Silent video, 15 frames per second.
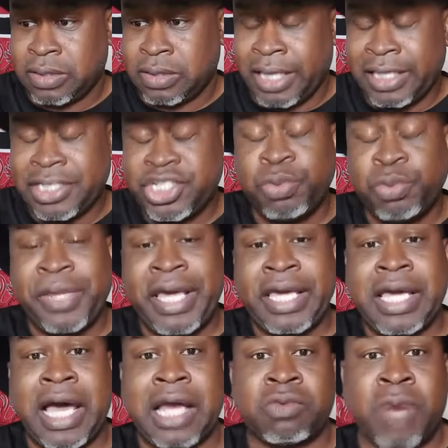LSU
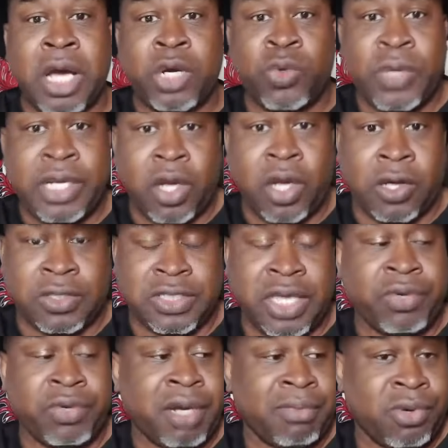played Colorado and lost. They
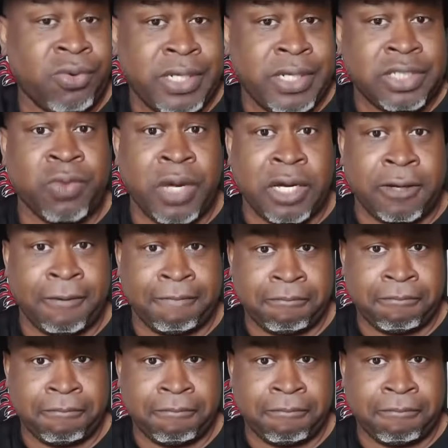were #1 as well.